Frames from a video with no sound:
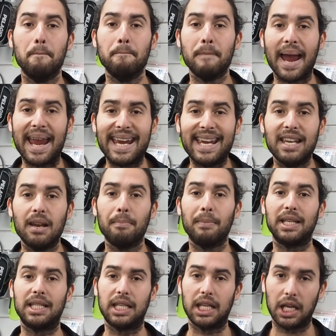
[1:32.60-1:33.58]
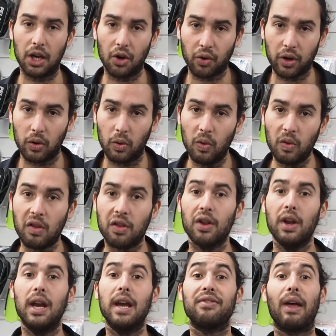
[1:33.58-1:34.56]
main materials
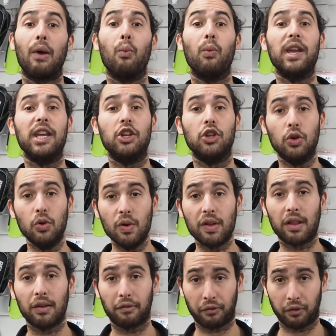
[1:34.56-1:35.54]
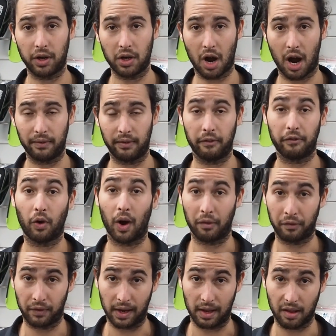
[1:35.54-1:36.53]
that we use in freediving for our
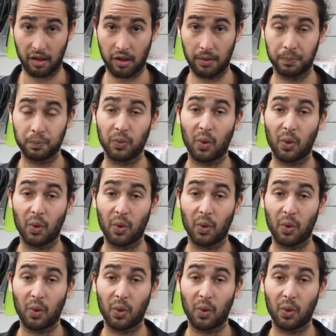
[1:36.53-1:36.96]
fins.